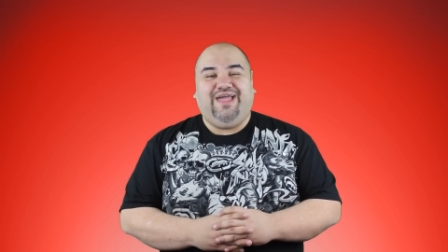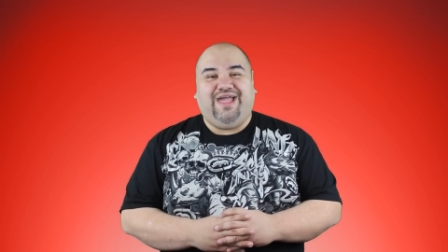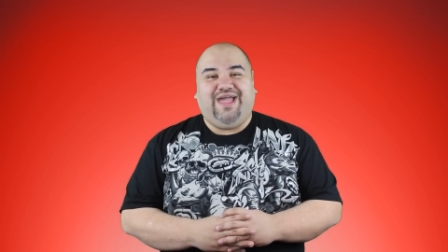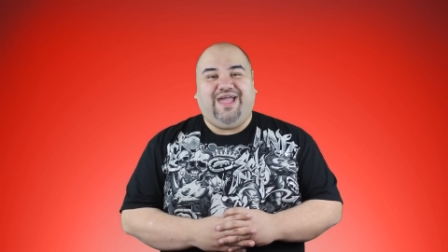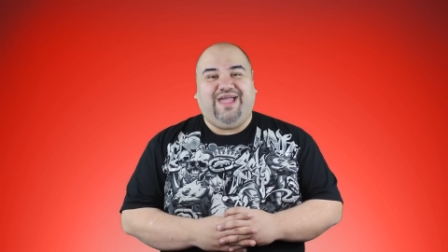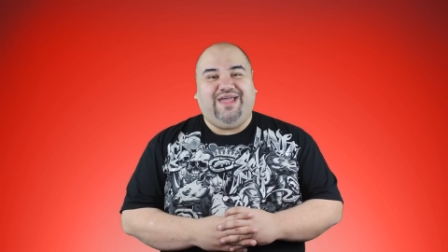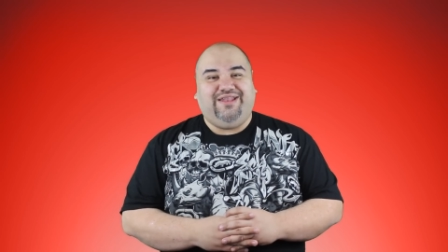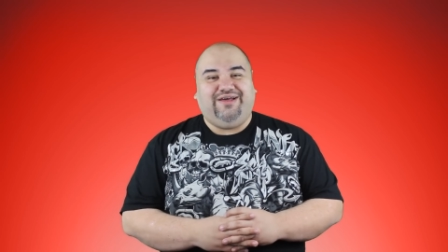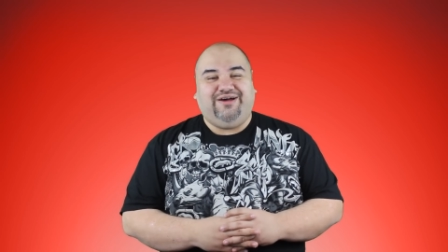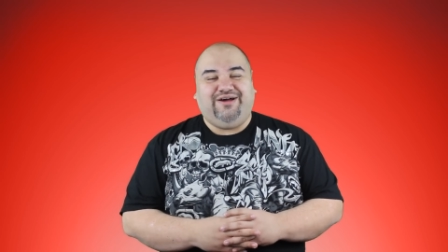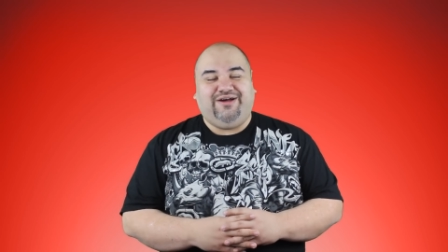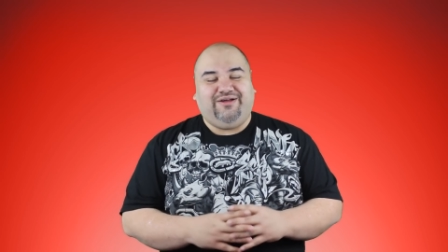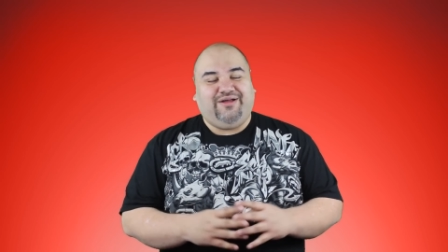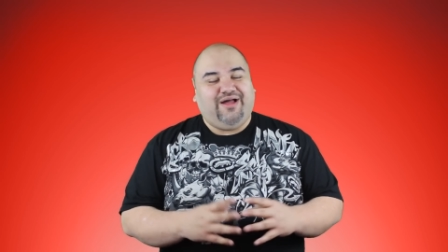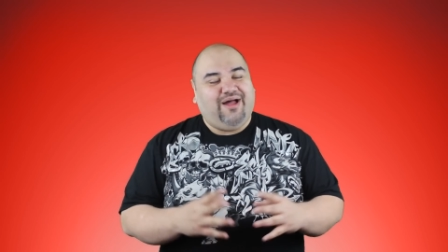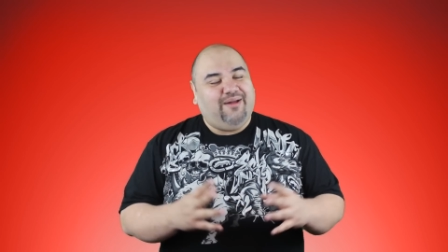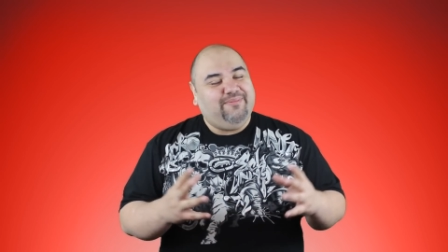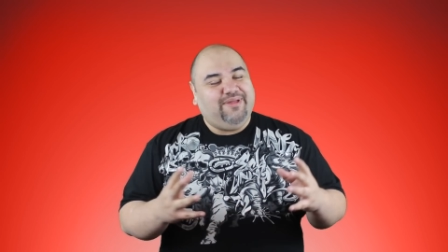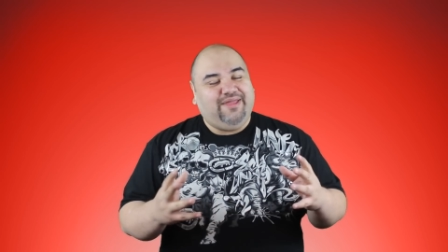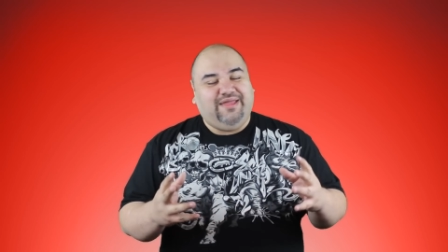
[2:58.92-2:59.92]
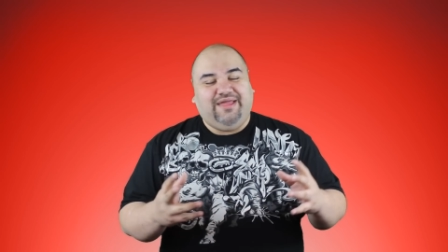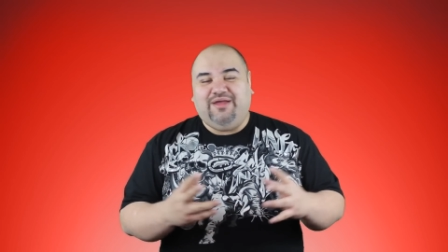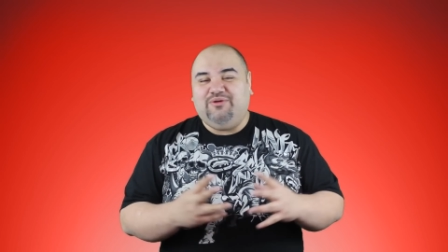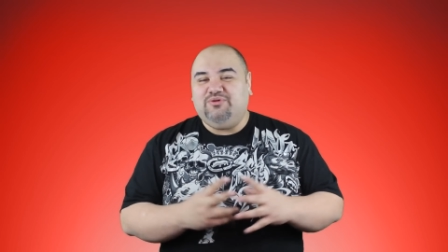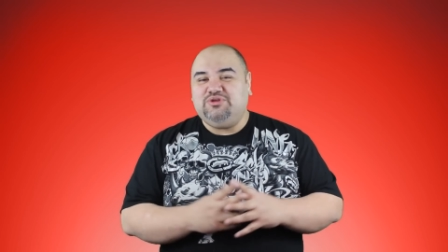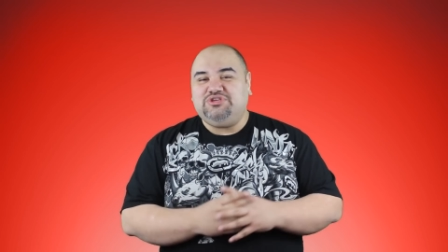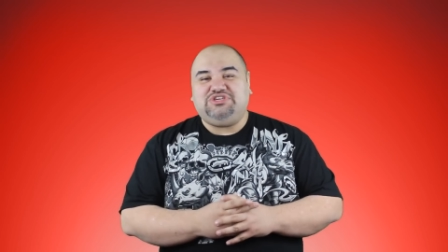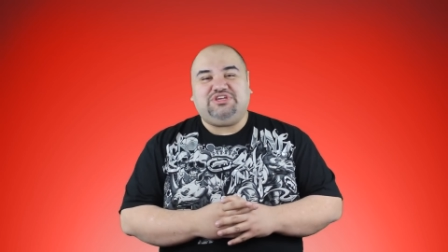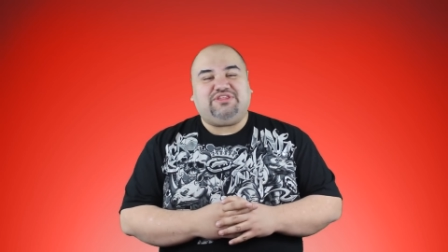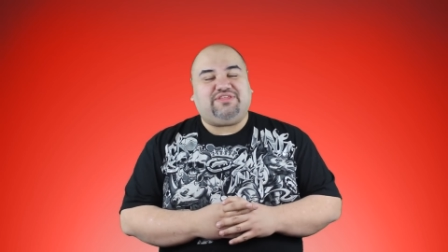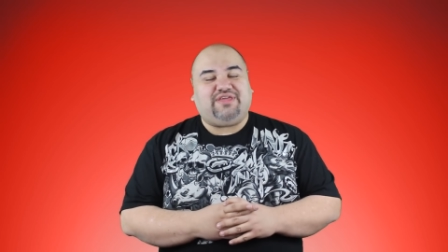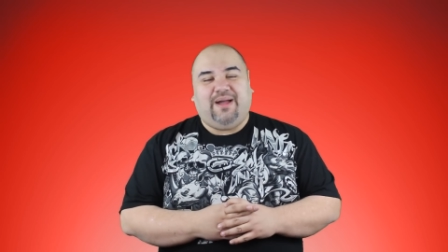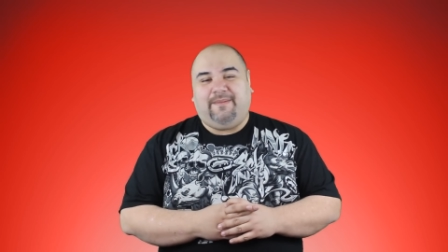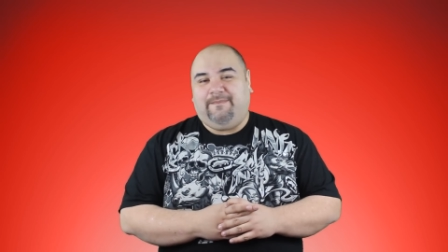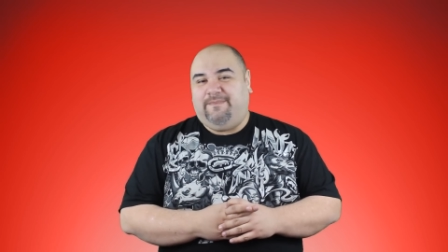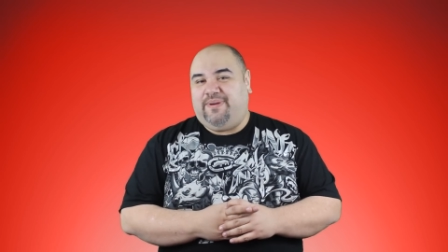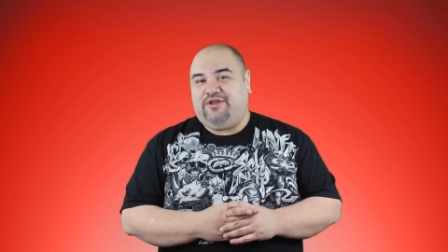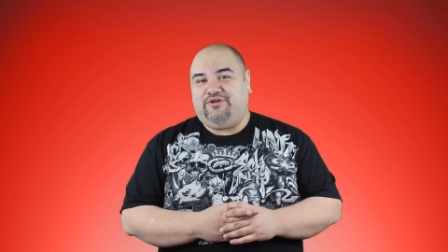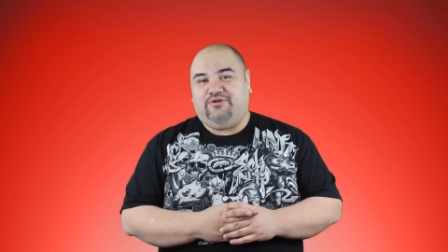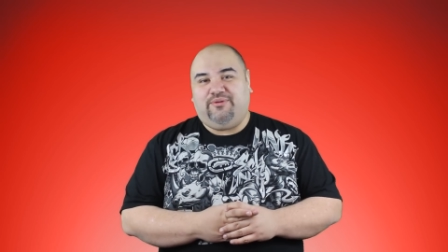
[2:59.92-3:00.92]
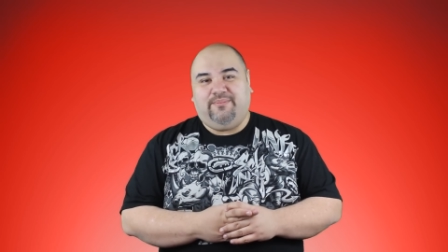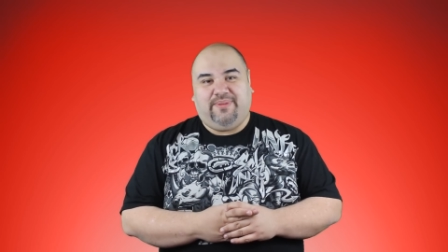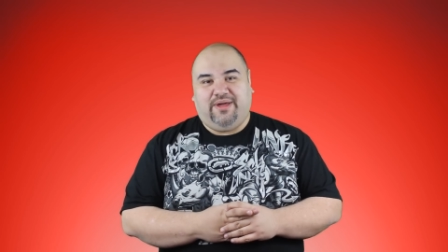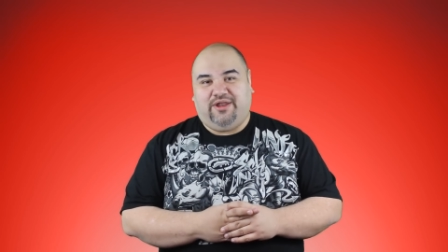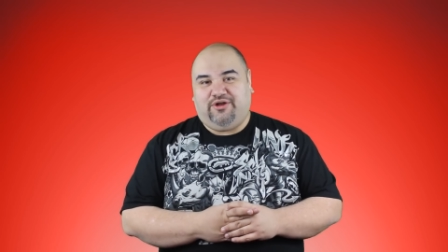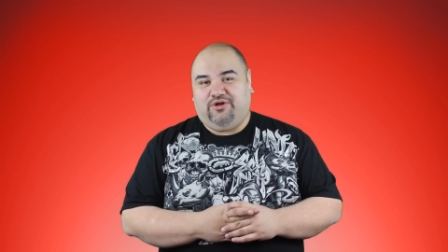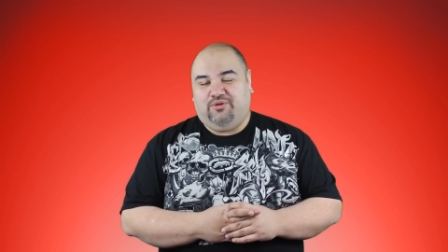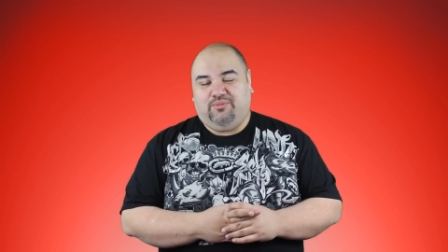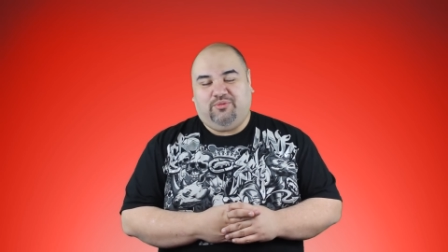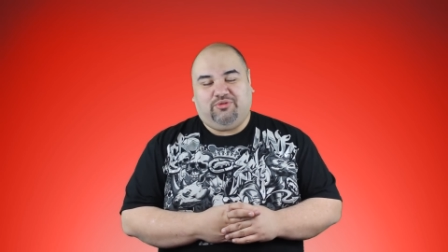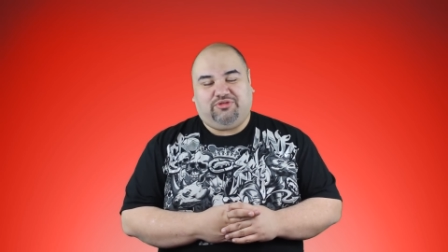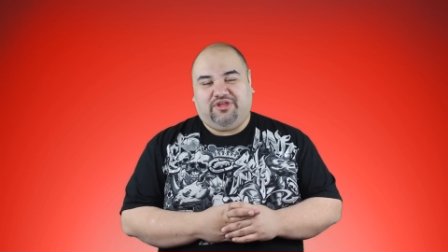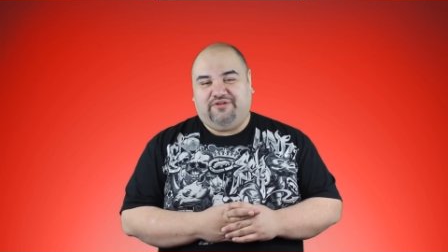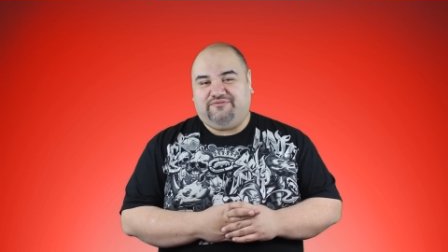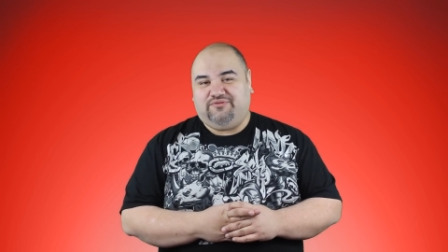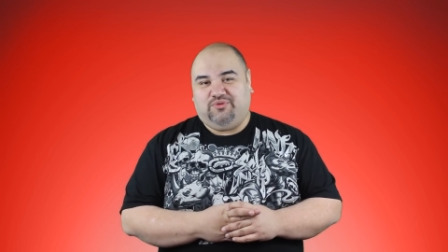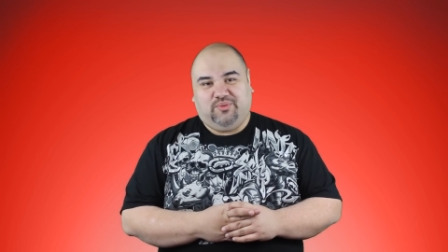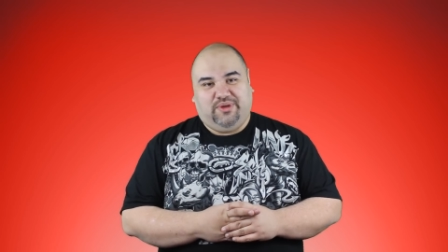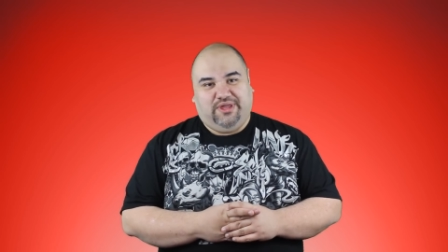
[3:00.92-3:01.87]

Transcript: and uh, I mean, it was just got better and better almost every